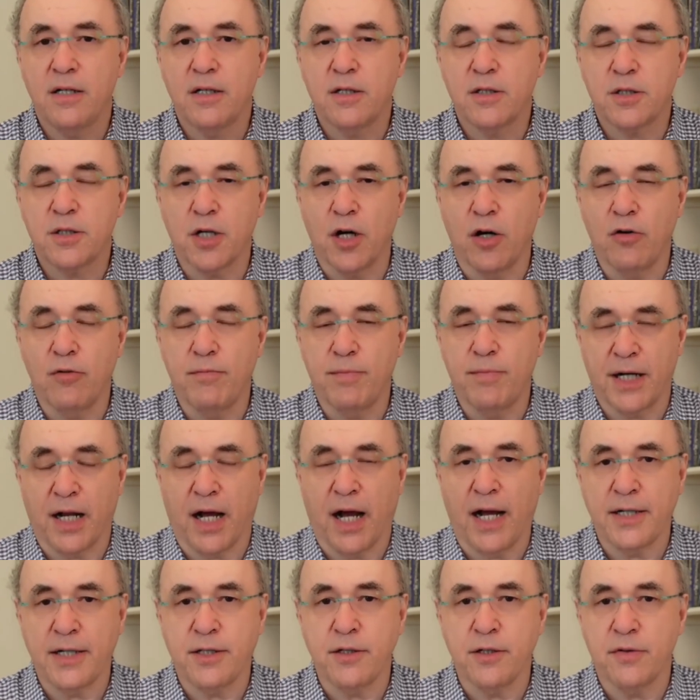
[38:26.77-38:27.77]
So, but
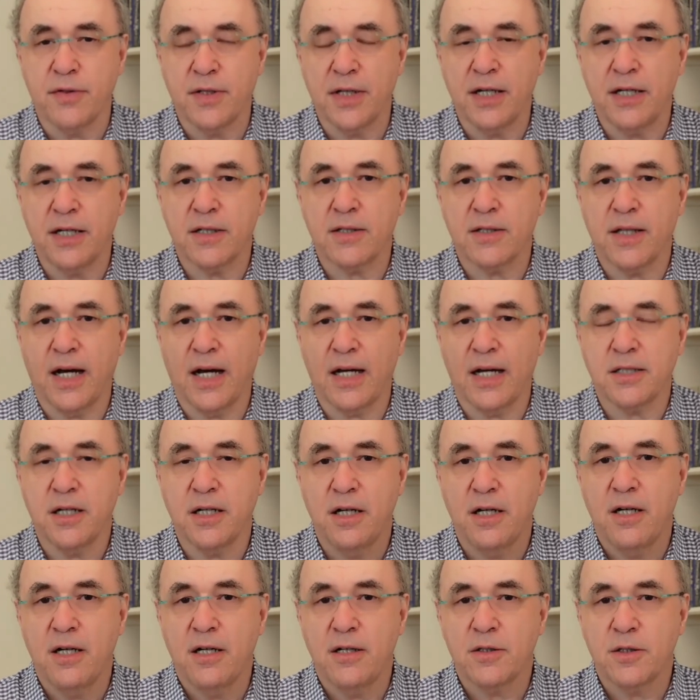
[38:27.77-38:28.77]
I, I do think that
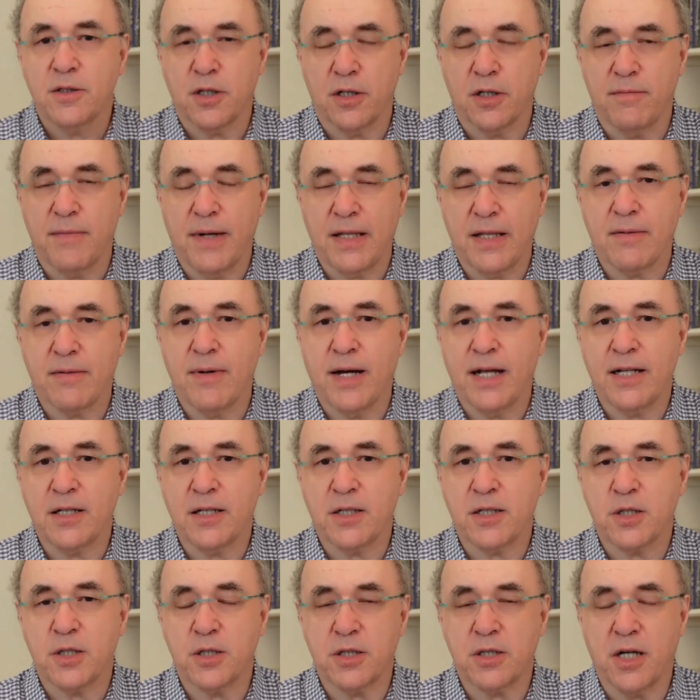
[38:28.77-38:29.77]
sort of
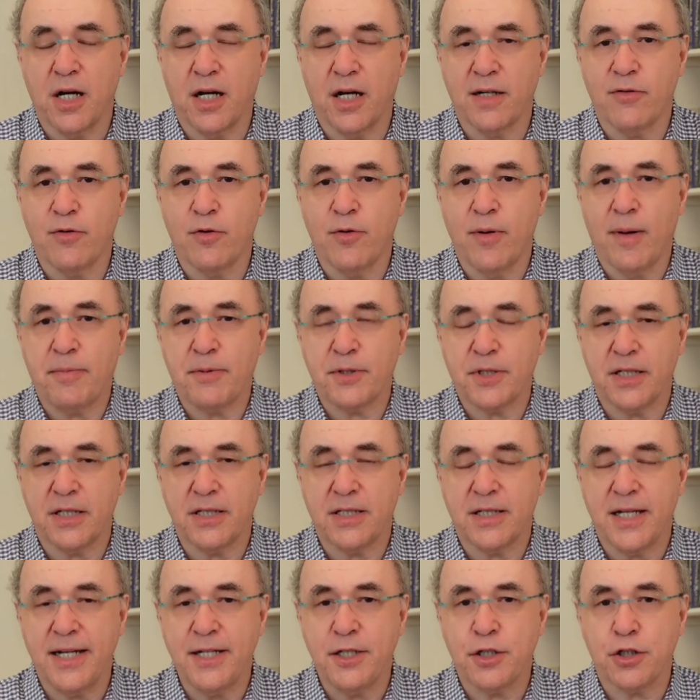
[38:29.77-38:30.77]
mathematics is kind of a
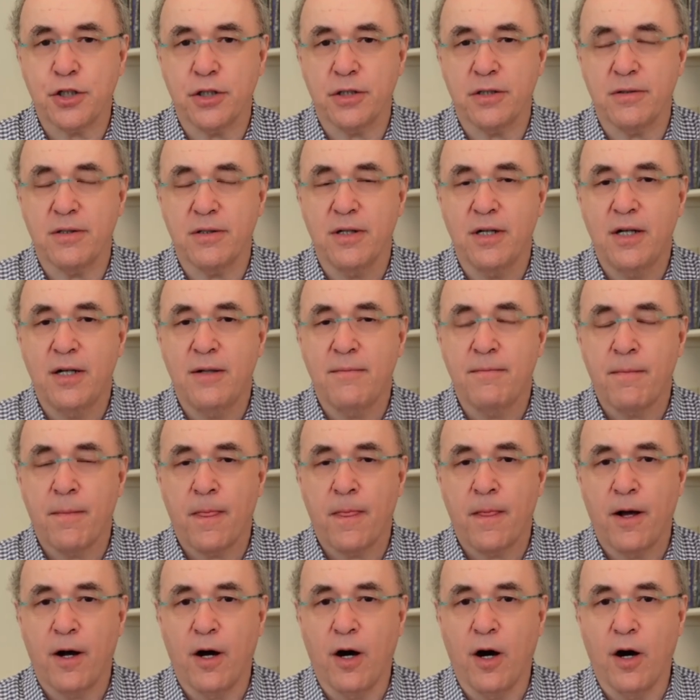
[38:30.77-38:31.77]
representation
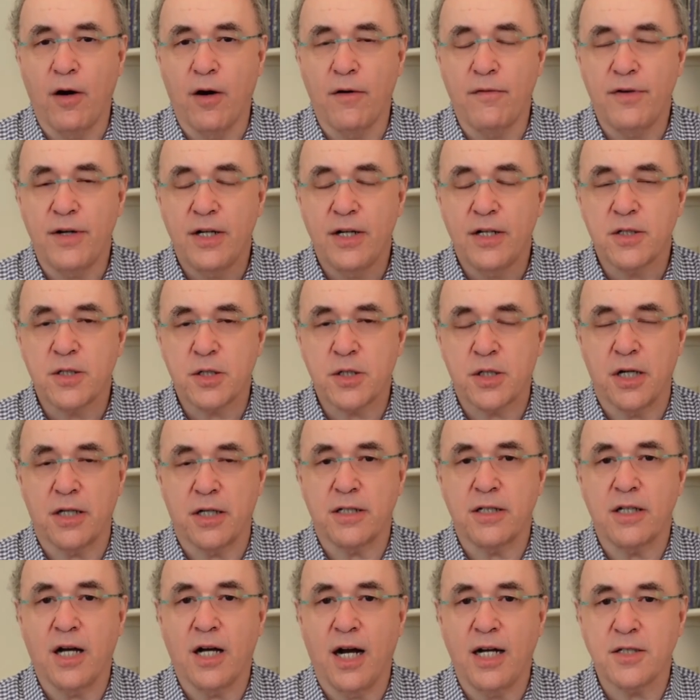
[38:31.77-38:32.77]
of
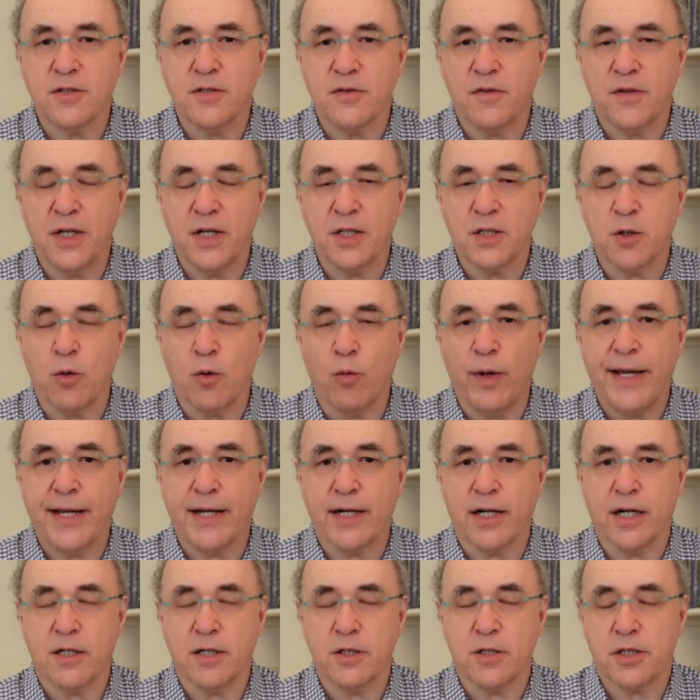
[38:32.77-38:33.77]
certain kinds of things that we
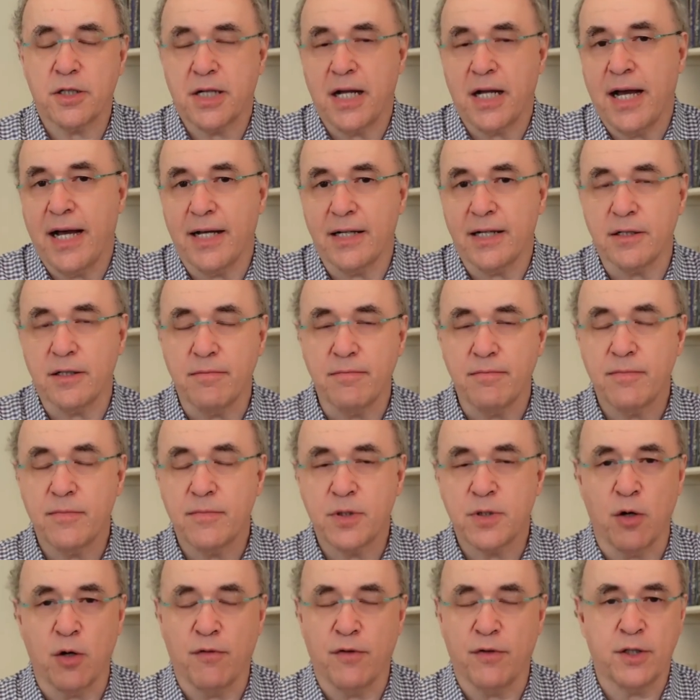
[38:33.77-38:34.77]
can understand.
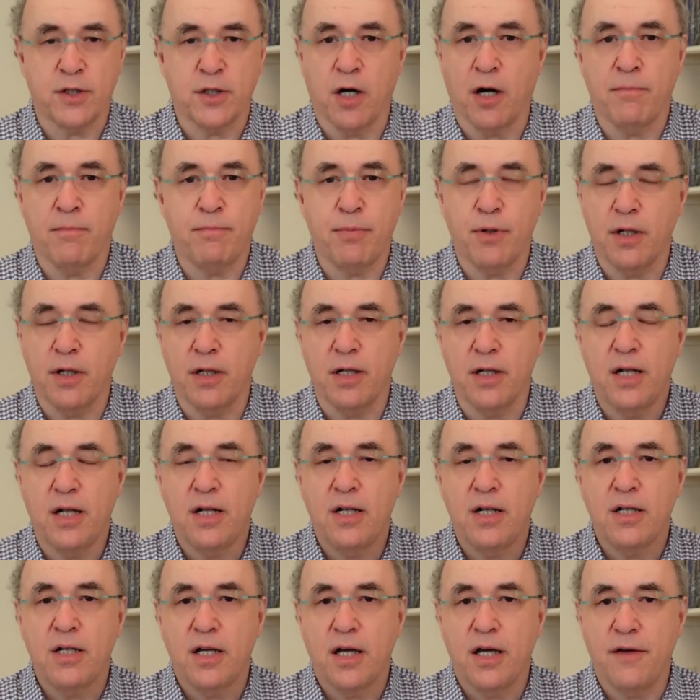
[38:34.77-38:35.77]
So, for example,
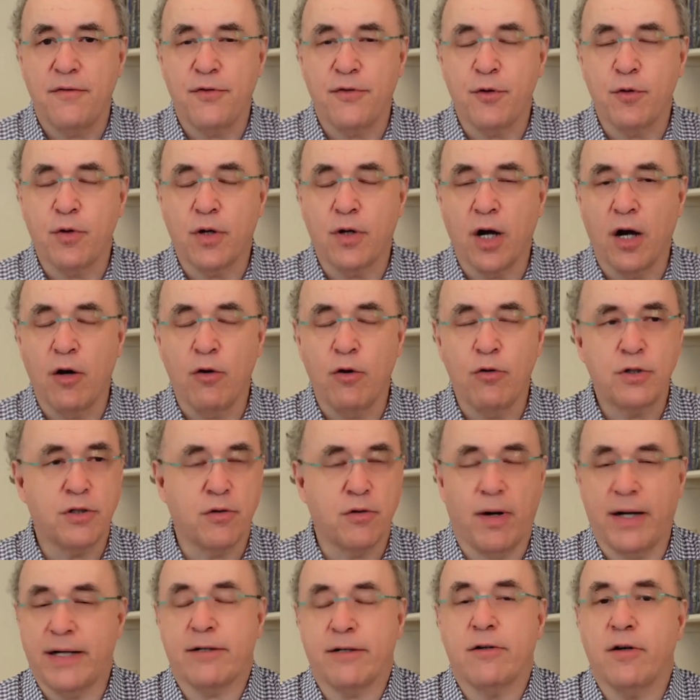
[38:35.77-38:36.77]
if you go
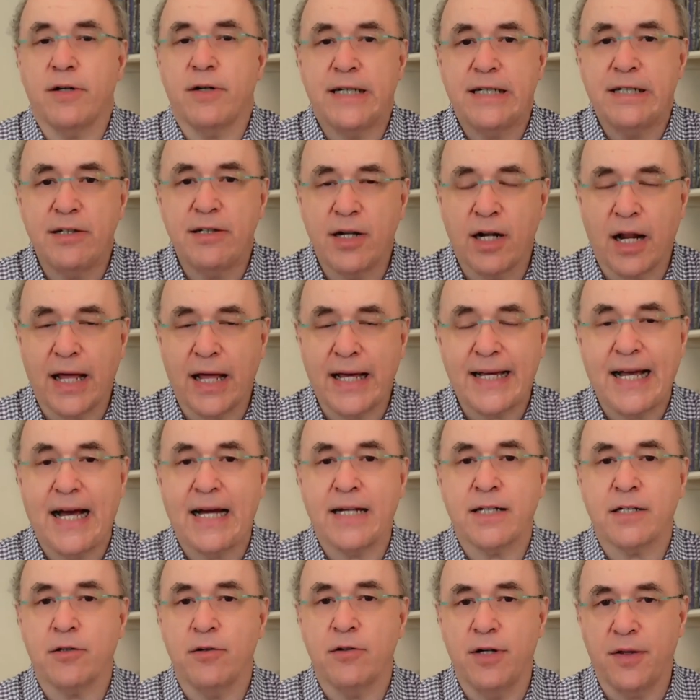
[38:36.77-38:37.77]
to, I don't know, an area like
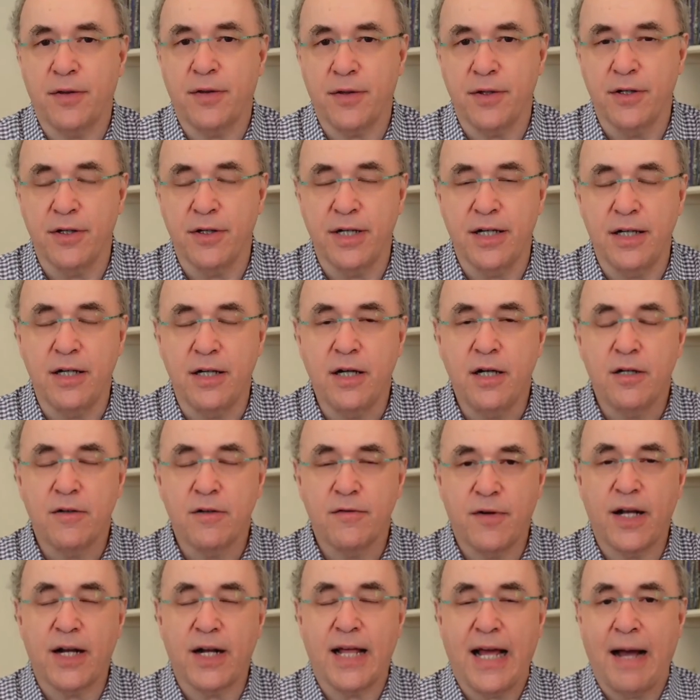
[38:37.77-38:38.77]
category theory,
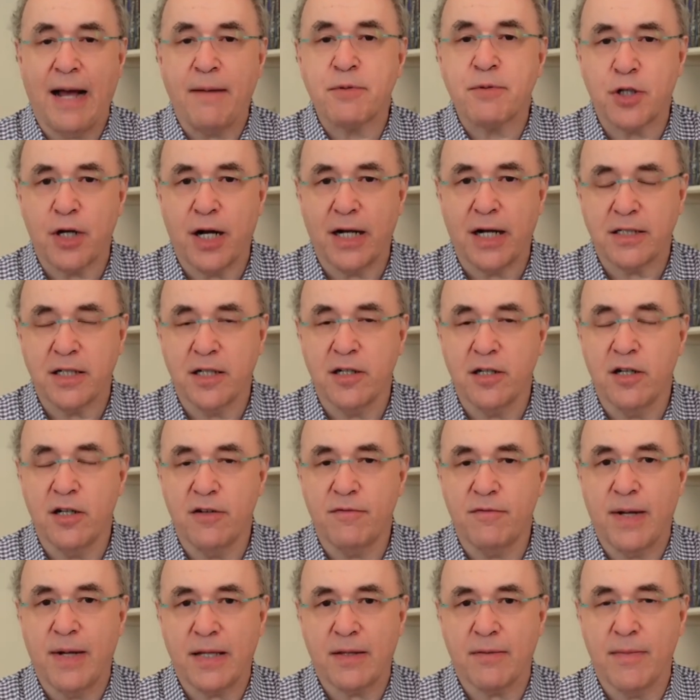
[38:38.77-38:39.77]
fairly abstract area
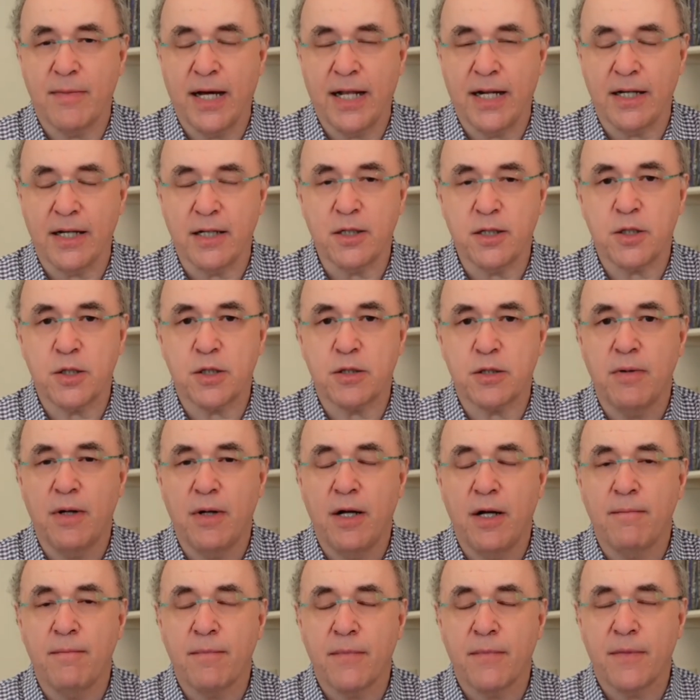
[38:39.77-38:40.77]
of mathematics,
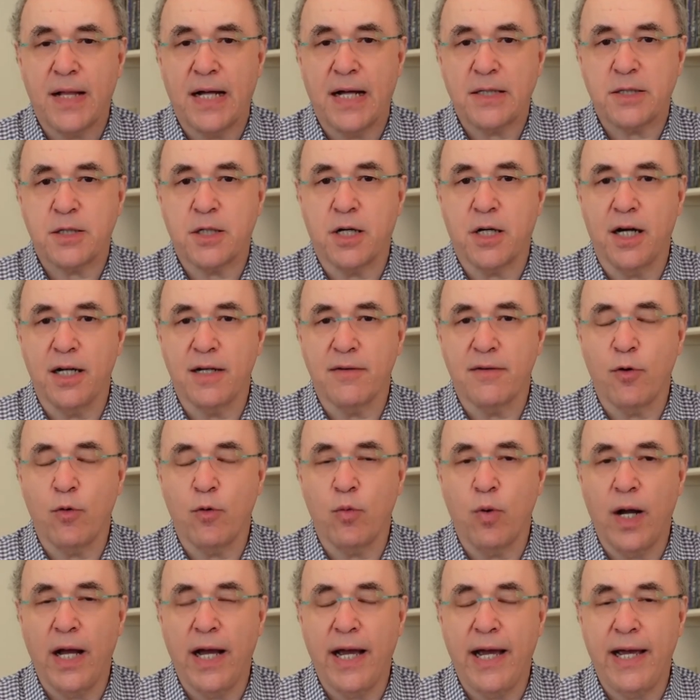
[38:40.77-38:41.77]
that's kind of a
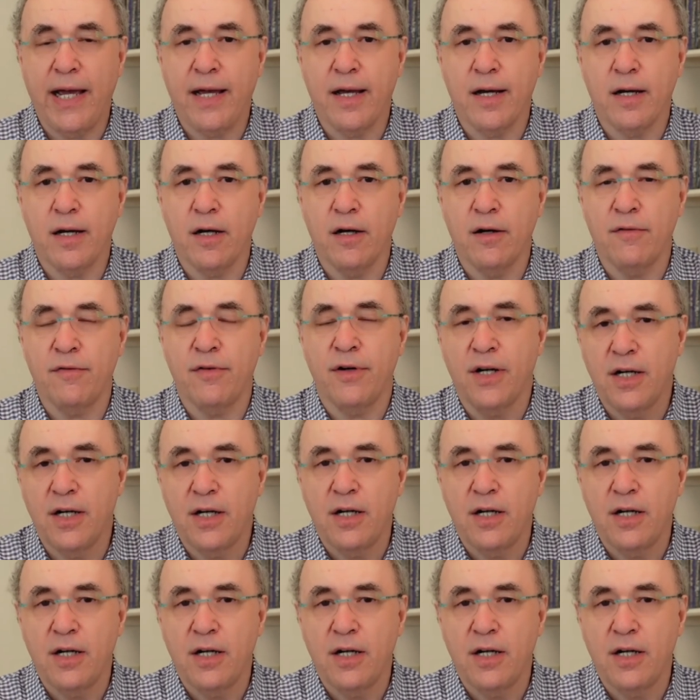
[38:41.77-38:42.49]
way of